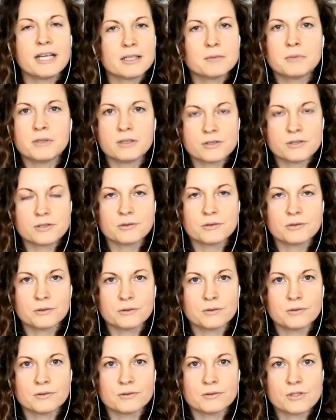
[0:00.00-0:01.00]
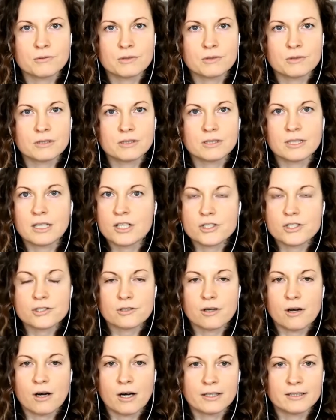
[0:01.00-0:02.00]
available to to a
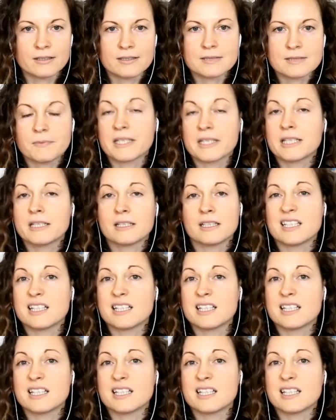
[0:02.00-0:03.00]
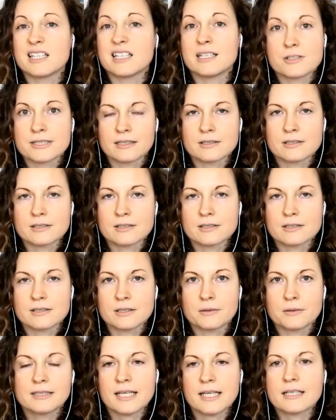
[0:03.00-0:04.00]
larger audience, making it interesting.
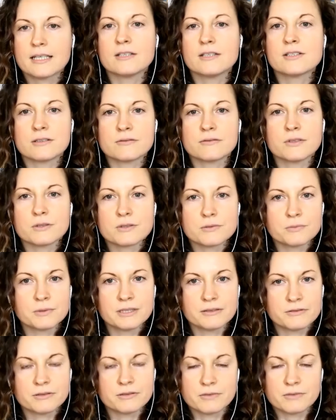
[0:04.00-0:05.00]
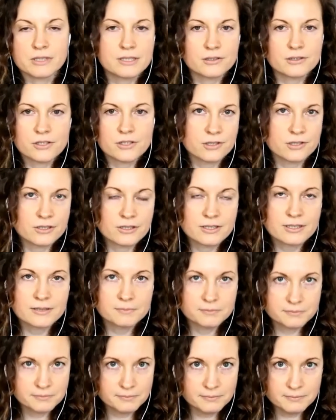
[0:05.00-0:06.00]
So they had interviews with different
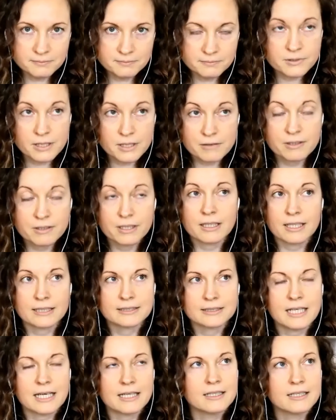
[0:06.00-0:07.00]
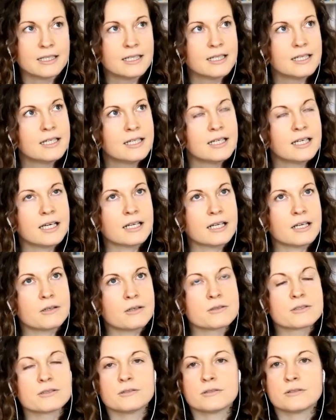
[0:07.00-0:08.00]
researchers. So I really like that.
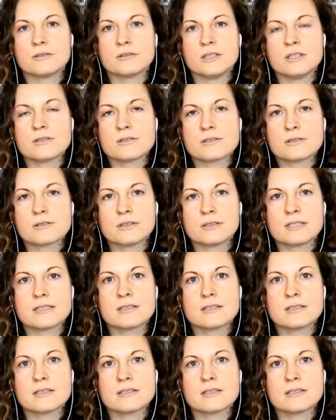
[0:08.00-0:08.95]
And I also used to